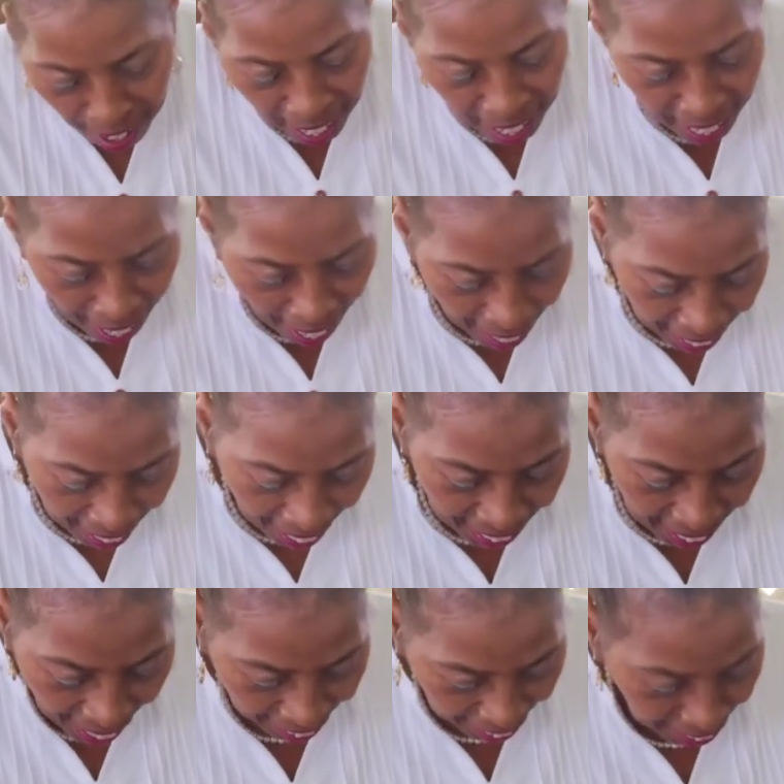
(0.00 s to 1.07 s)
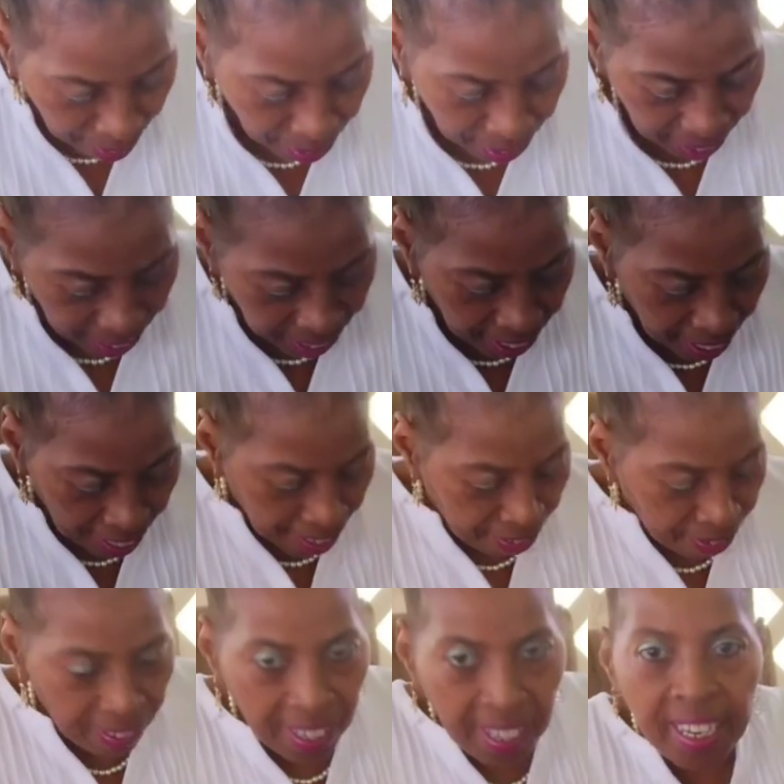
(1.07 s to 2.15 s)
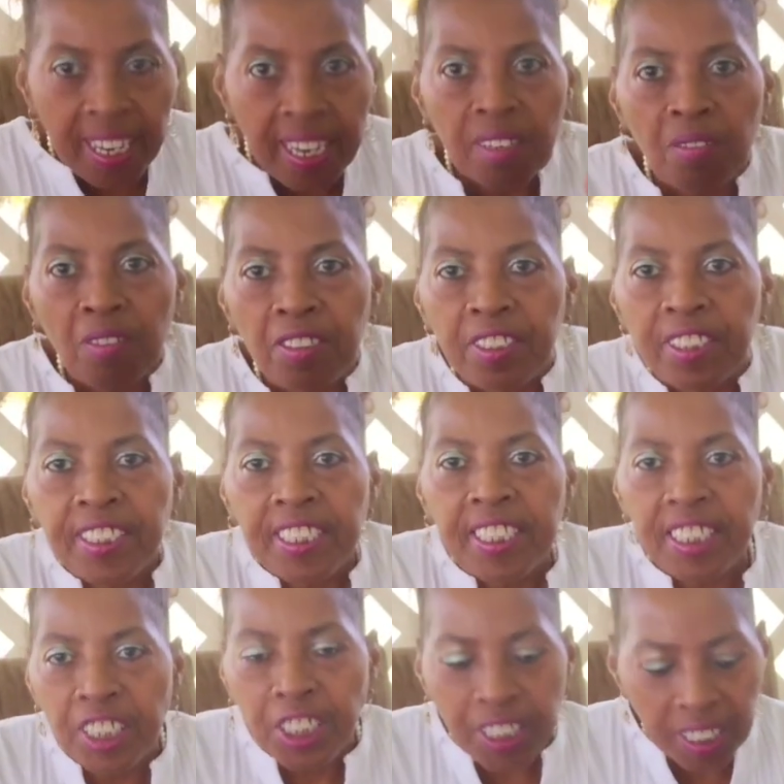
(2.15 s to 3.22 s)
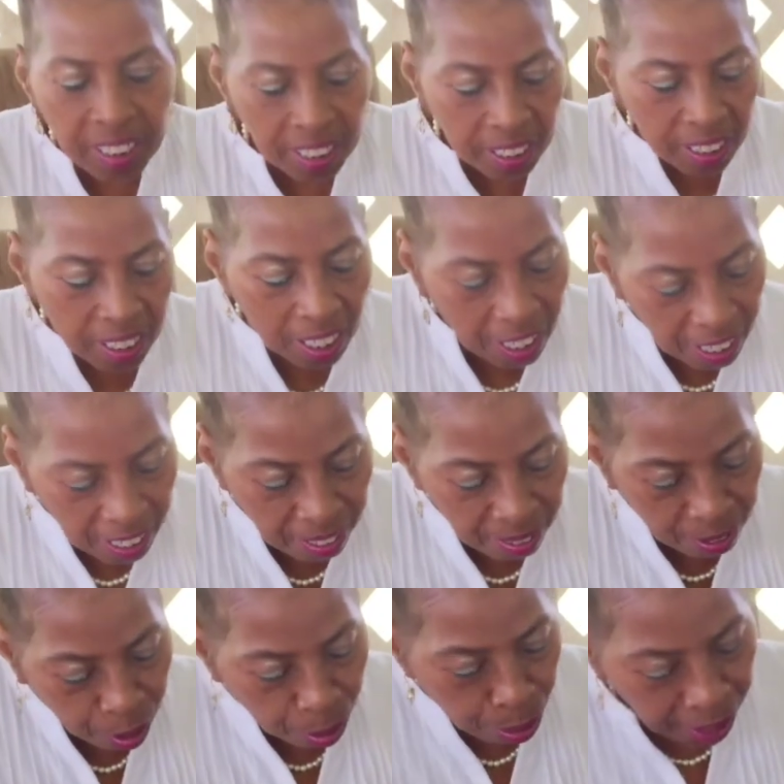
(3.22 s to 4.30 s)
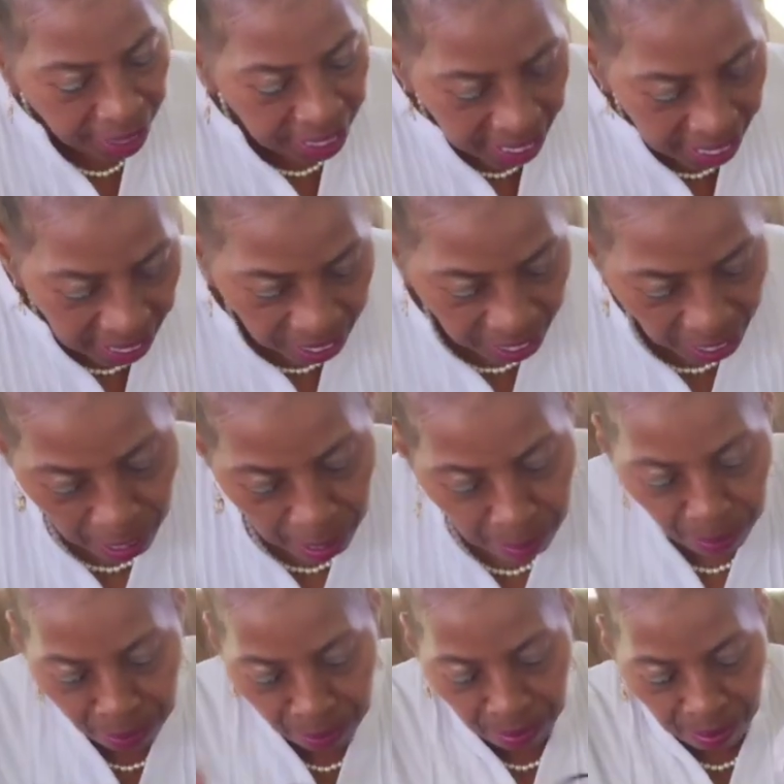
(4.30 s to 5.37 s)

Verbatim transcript: yeah, I got it. I keep this stuff. And I'm going to cinch it um, to bring it in some.